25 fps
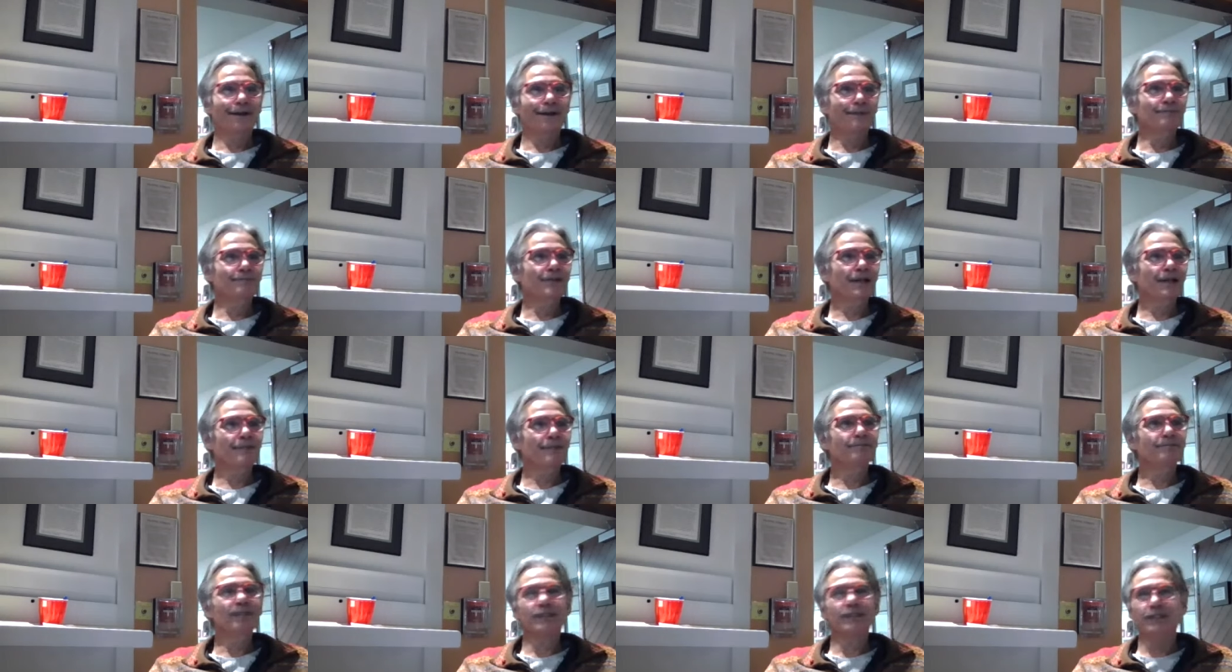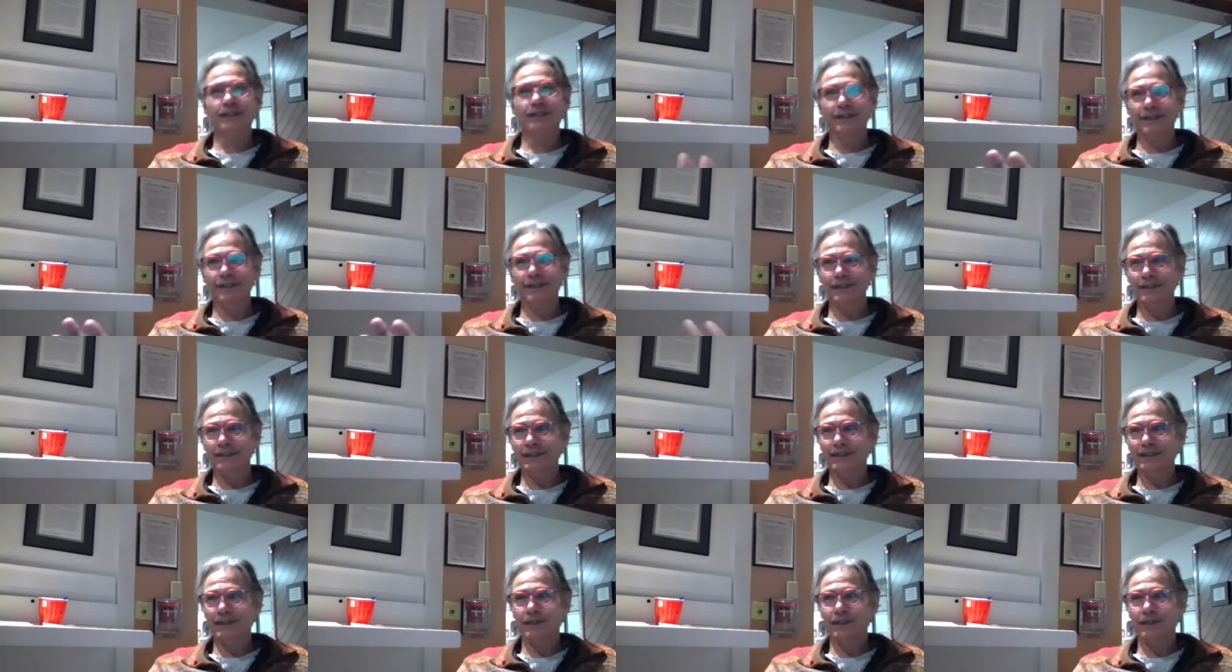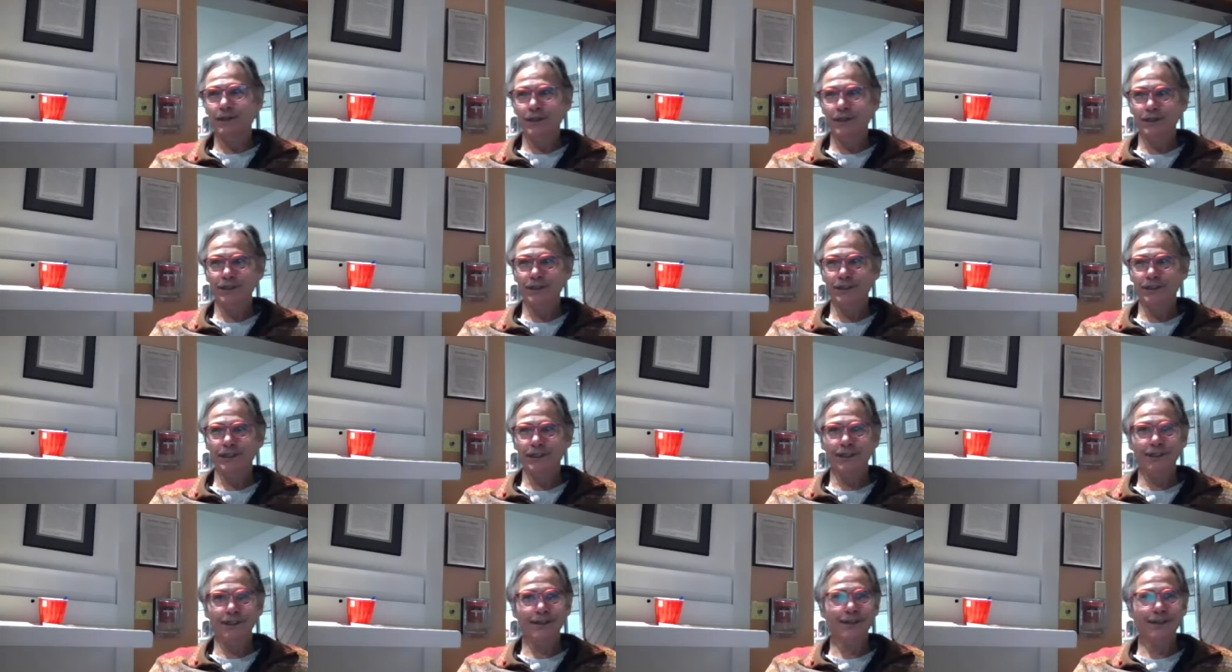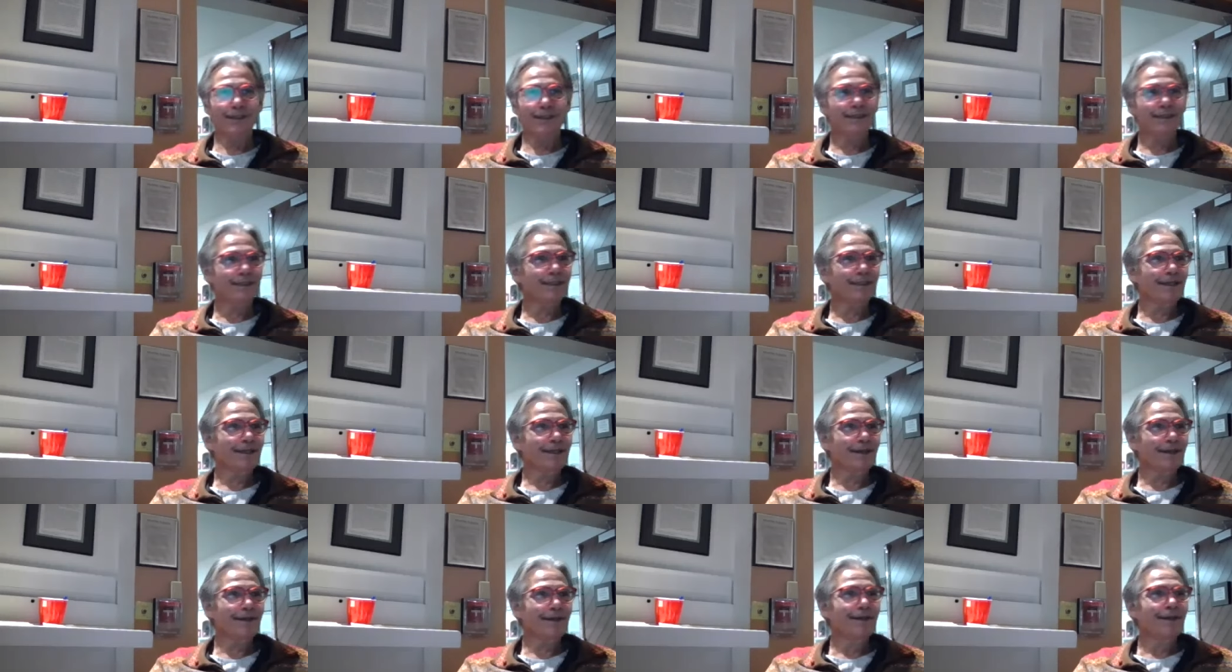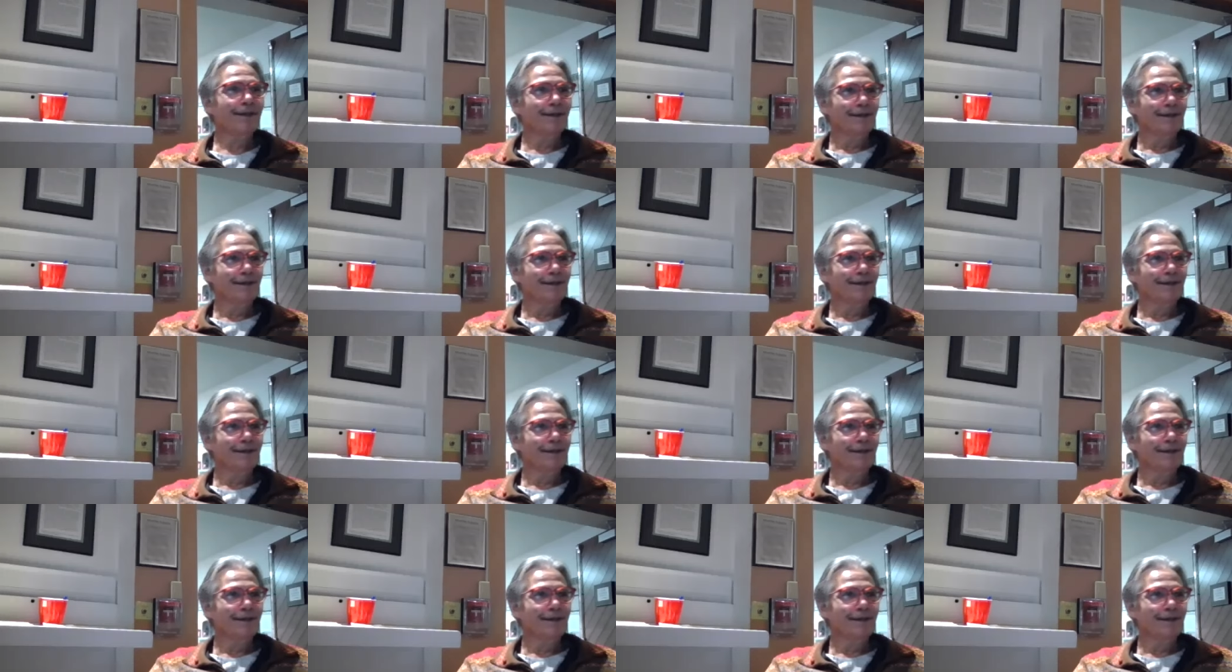I'm, I'm just going to disclose to you, it's, uh,